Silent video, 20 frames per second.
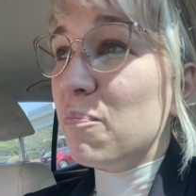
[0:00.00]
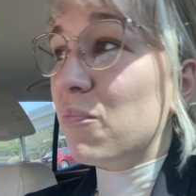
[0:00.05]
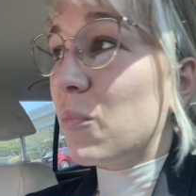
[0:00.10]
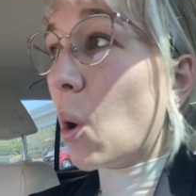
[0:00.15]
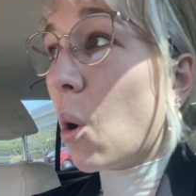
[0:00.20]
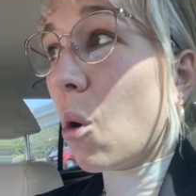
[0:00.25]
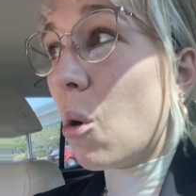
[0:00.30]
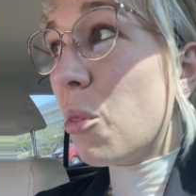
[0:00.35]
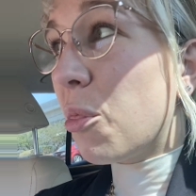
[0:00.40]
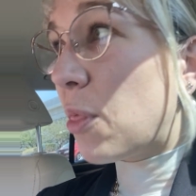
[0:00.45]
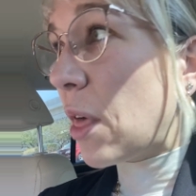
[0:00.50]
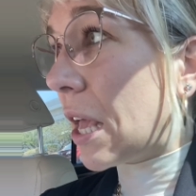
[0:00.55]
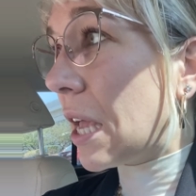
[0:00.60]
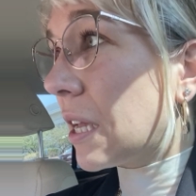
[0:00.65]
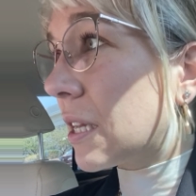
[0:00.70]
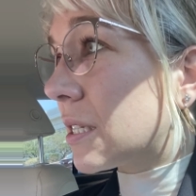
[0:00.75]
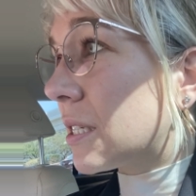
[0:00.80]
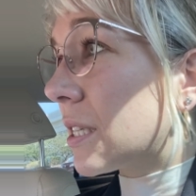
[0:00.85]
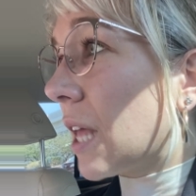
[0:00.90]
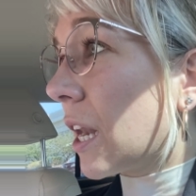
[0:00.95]
The whole thing
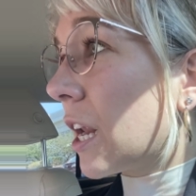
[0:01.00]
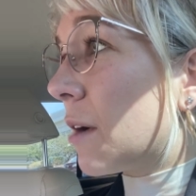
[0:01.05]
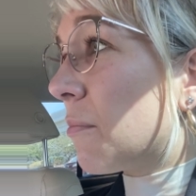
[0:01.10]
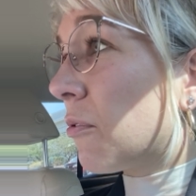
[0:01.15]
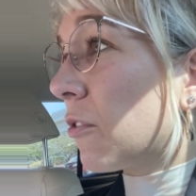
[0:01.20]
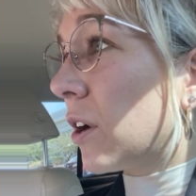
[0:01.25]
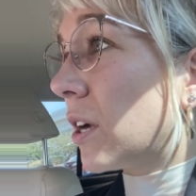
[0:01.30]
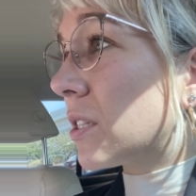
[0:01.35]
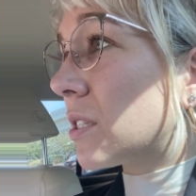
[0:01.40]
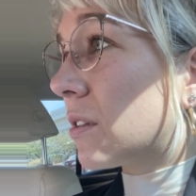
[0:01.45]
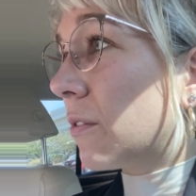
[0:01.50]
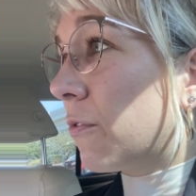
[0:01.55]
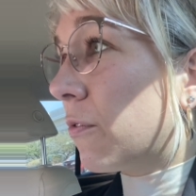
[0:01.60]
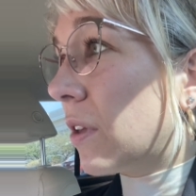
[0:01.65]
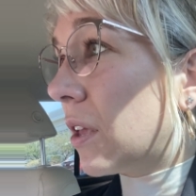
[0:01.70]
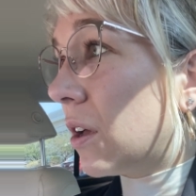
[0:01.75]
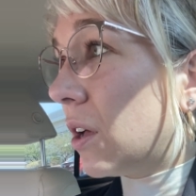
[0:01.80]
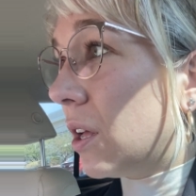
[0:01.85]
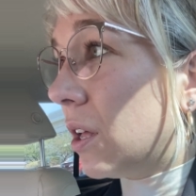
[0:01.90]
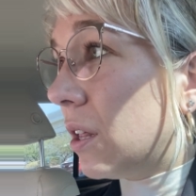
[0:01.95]
is set up for us to
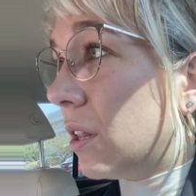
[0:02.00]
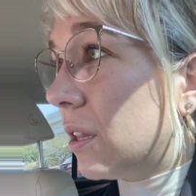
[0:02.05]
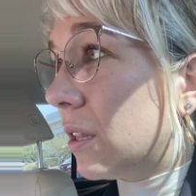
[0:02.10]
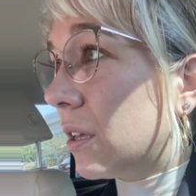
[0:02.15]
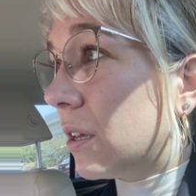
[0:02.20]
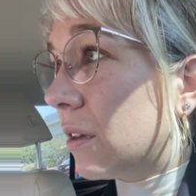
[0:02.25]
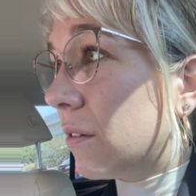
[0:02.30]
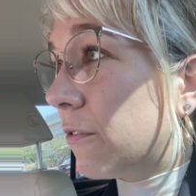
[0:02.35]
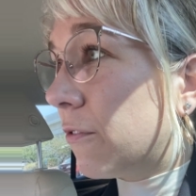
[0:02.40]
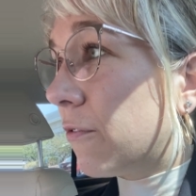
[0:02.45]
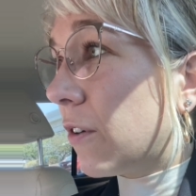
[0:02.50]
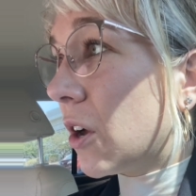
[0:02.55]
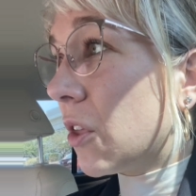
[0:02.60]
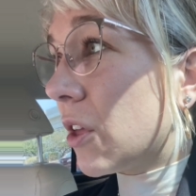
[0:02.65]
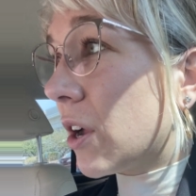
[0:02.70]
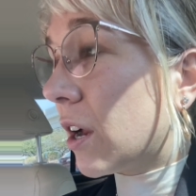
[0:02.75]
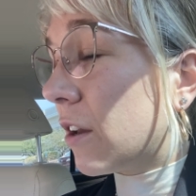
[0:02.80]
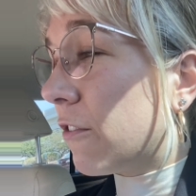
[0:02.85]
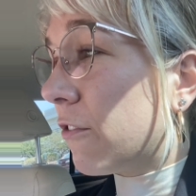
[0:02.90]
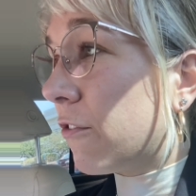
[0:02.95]
feel
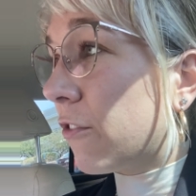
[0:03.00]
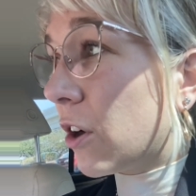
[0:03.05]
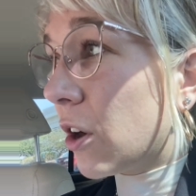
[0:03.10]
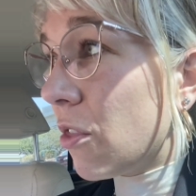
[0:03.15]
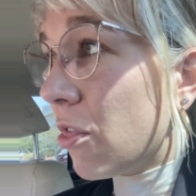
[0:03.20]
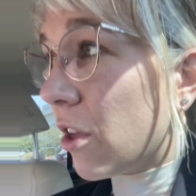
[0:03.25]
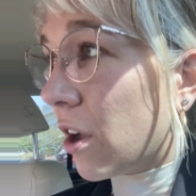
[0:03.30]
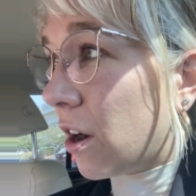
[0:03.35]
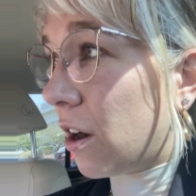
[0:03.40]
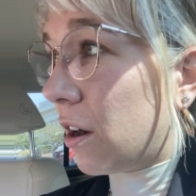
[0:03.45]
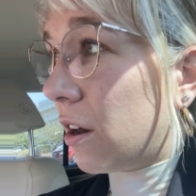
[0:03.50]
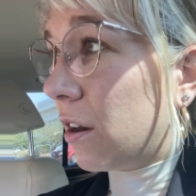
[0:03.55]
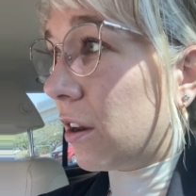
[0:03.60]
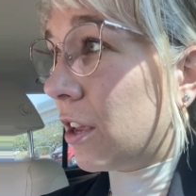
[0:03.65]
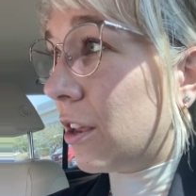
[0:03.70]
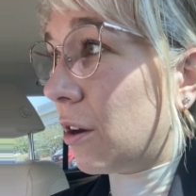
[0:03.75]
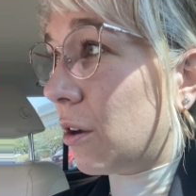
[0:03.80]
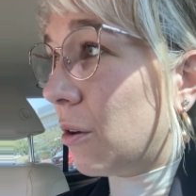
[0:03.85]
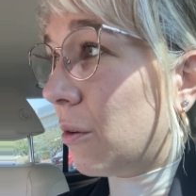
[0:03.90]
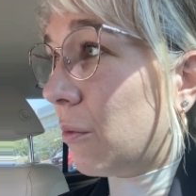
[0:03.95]
further and further,
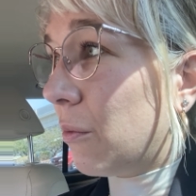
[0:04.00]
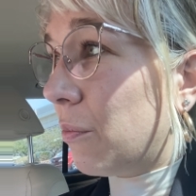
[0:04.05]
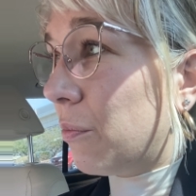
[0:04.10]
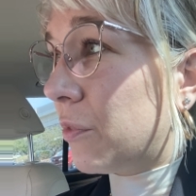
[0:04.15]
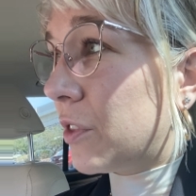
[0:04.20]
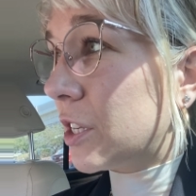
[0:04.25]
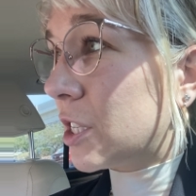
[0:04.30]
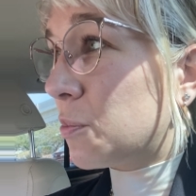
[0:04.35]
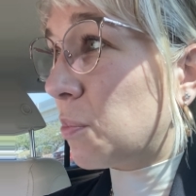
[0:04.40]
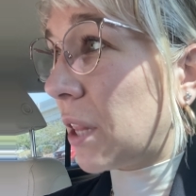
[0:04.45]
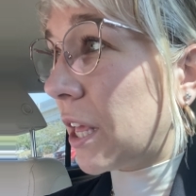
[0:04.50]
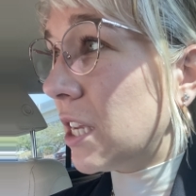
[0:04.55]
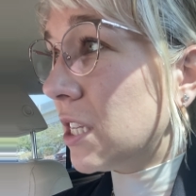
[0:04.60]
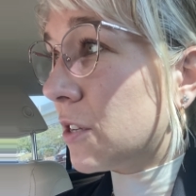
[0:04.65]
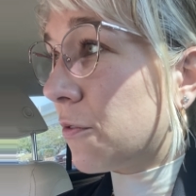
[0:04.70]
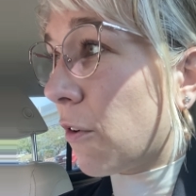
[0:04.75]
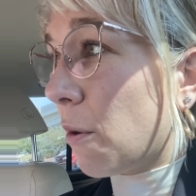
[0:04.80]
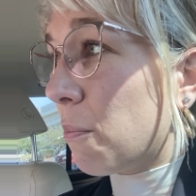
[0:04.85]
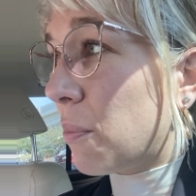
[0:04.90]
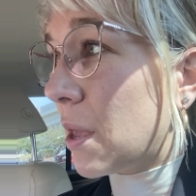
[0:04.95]
you know,
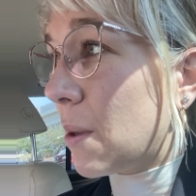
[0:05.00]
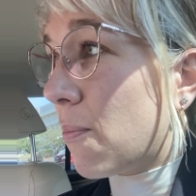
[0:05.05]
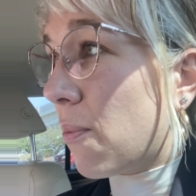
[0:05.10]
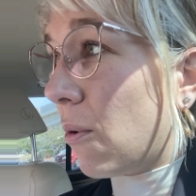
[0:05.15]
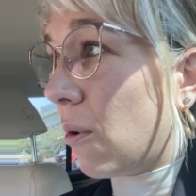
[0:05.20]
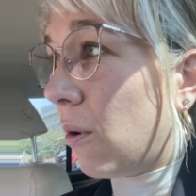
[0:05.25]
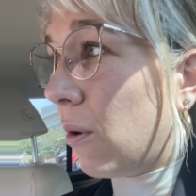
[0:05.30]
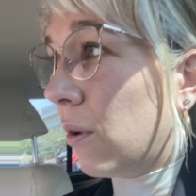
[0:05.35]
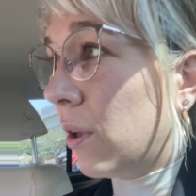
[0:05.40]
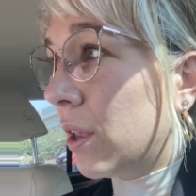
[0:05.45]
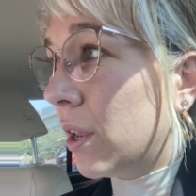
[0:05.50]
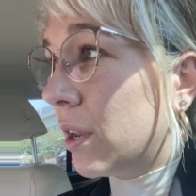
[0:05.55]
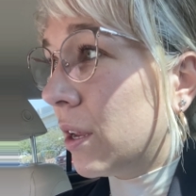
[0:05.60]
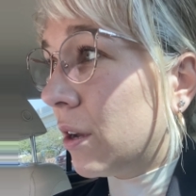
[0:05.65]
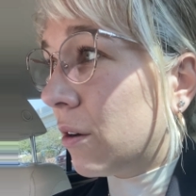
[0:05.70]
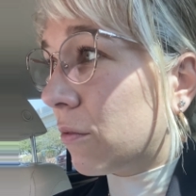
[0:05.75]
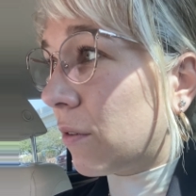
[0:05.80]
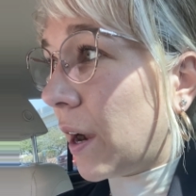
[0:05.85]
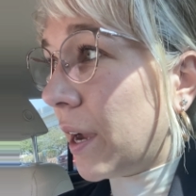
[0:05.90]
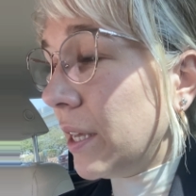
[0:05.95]
displaced from people
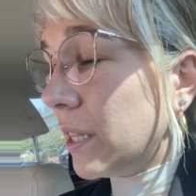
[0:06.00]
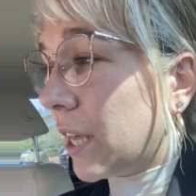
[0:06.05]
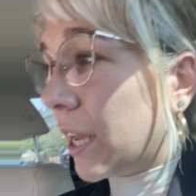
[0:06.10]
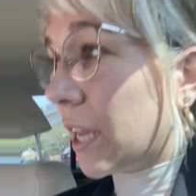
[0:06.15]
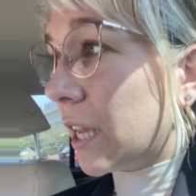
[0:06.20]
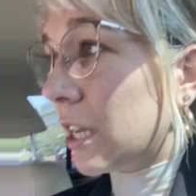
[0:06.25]
right? Like